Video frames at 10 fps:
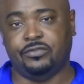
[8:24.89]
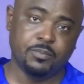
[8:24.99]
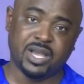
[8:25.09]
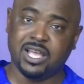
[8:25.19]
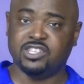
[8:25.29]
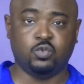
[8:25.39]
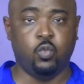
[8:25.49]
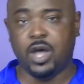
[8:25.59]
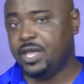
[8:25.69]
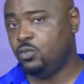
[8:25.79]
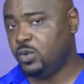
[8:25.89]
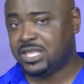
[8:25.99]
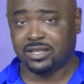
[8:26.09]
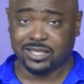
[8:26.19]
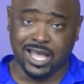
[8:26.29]
Because one
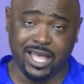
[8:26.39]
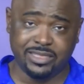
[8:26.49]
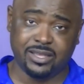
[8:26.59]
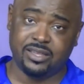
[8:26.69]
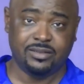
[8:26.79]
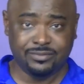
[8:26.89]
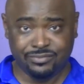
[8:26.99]
without the other,